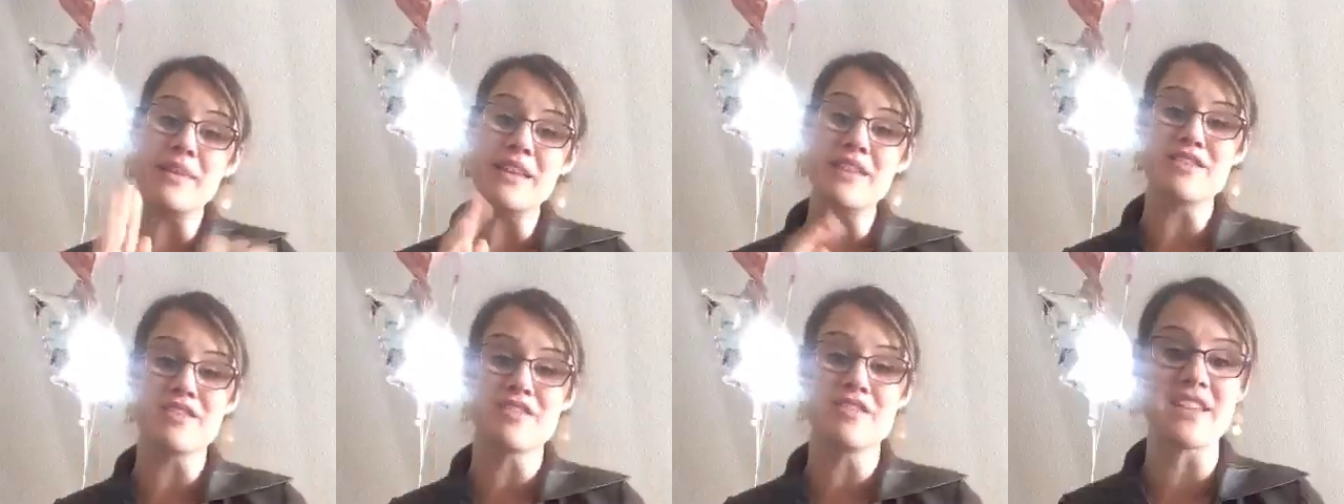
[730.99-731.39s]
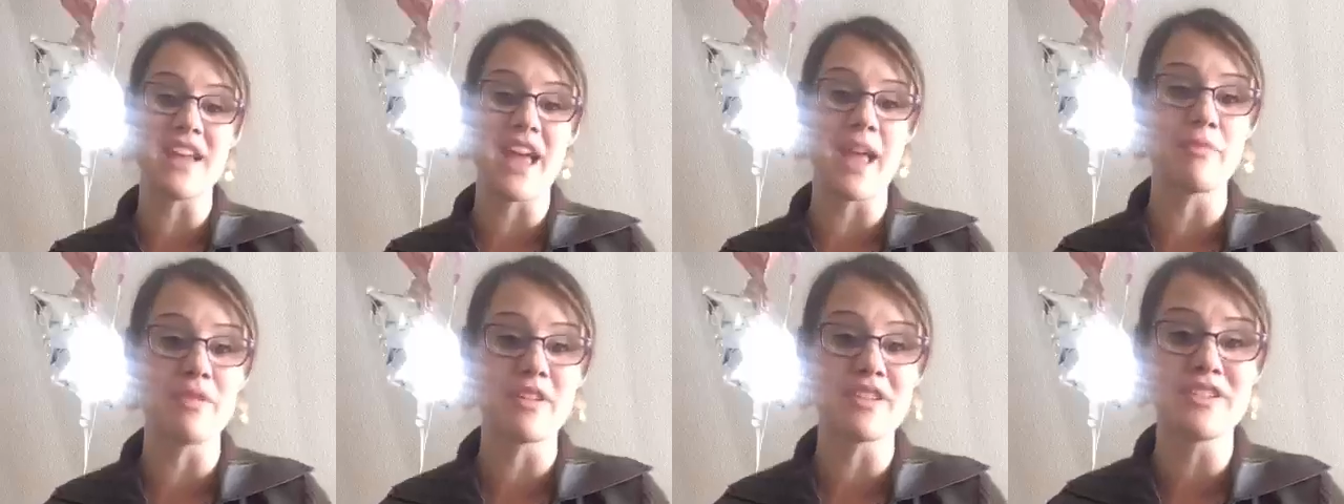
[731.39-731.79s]
Eastern
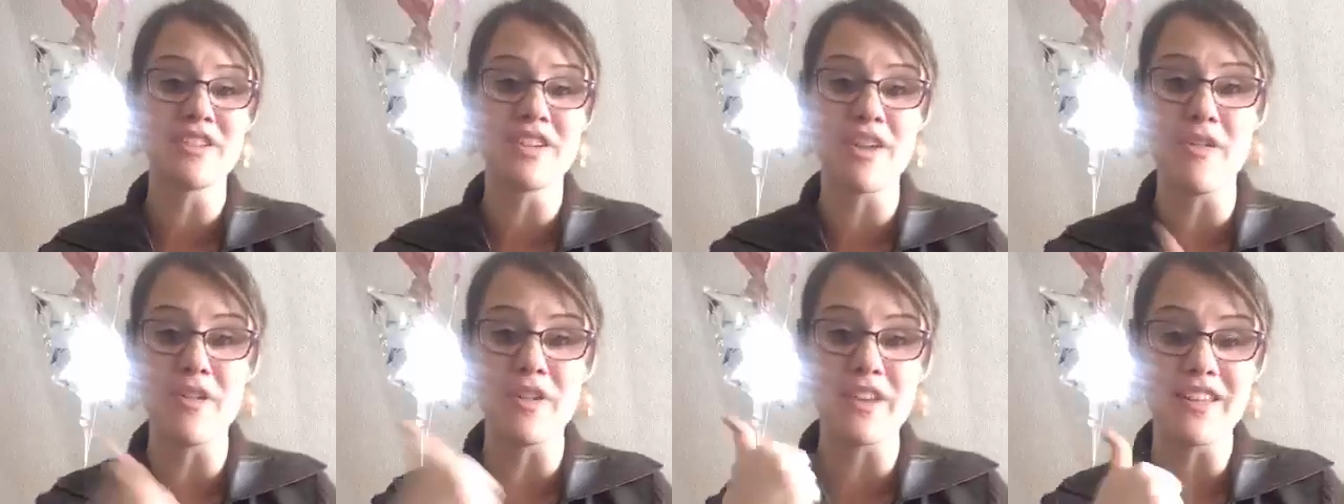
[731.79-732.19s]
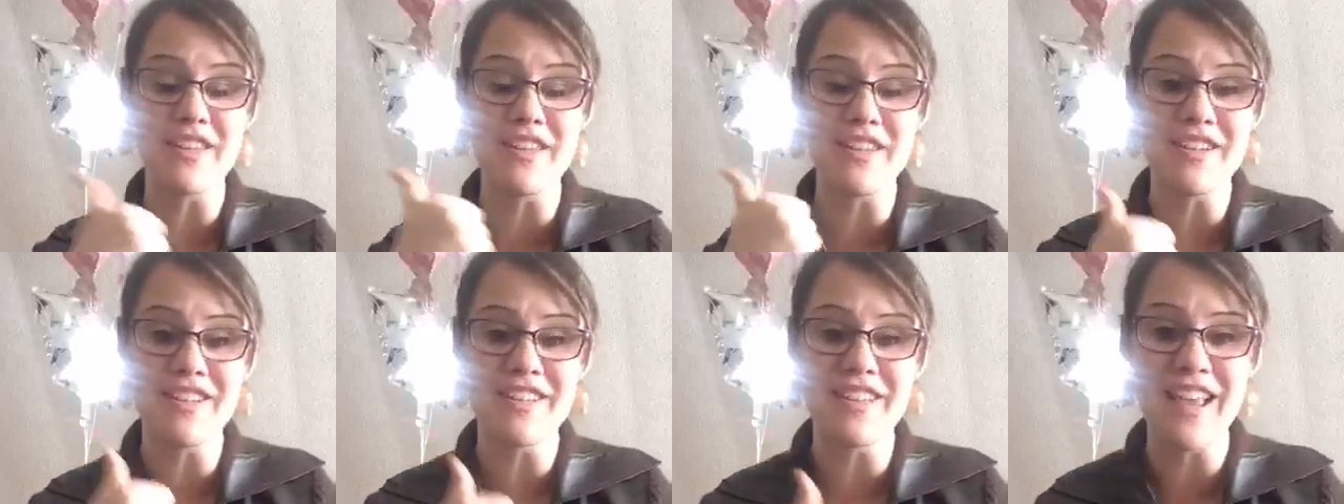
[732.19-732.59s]
time. We're going a
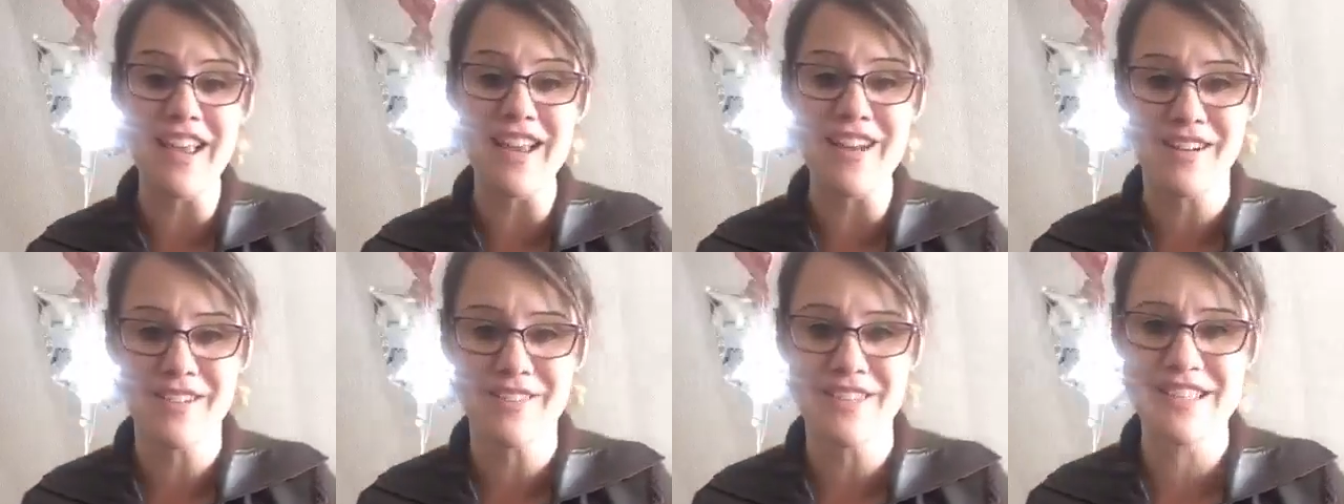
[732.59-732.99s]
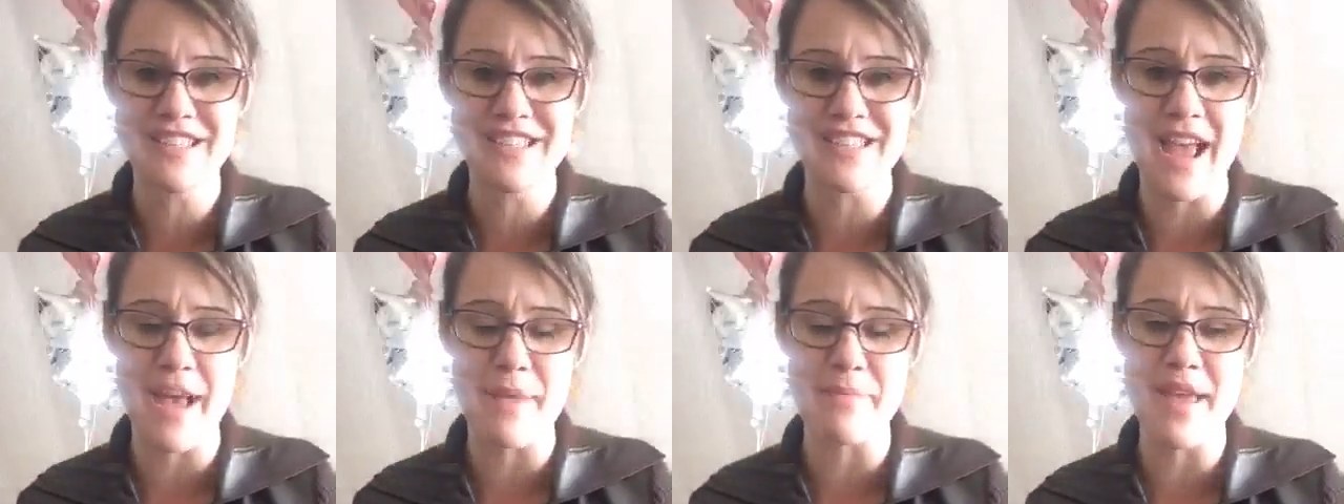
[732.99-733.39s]
little later with
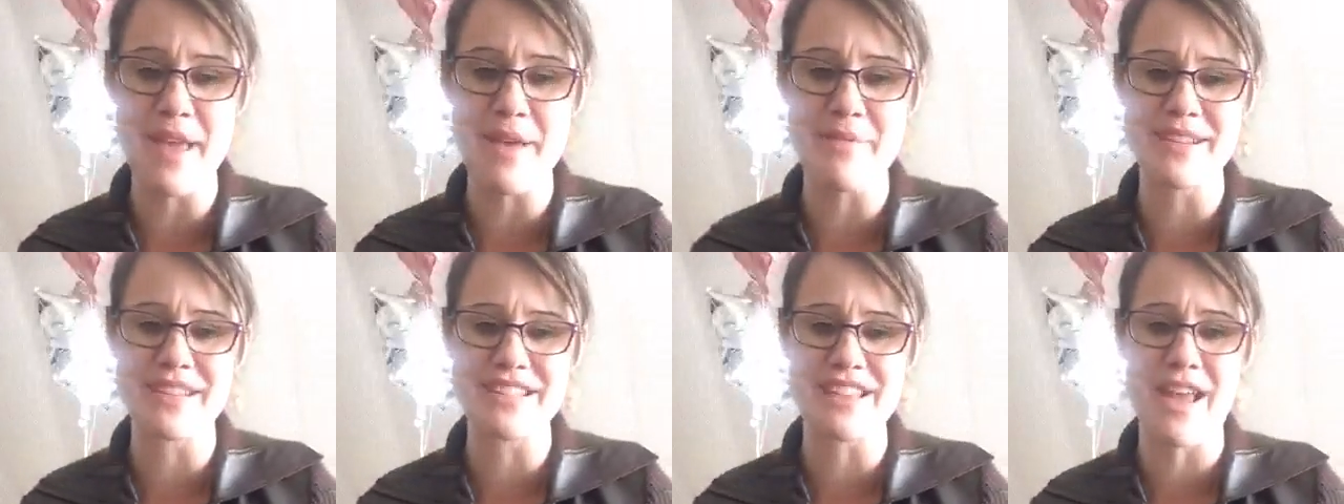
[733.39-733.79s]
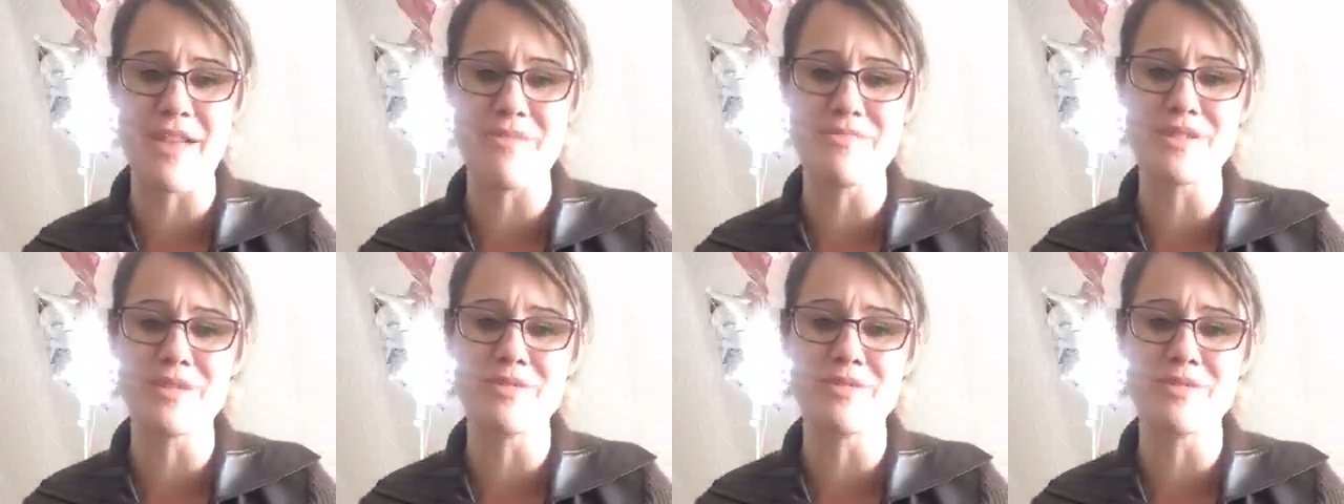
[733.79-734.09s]
Stop Hammock time.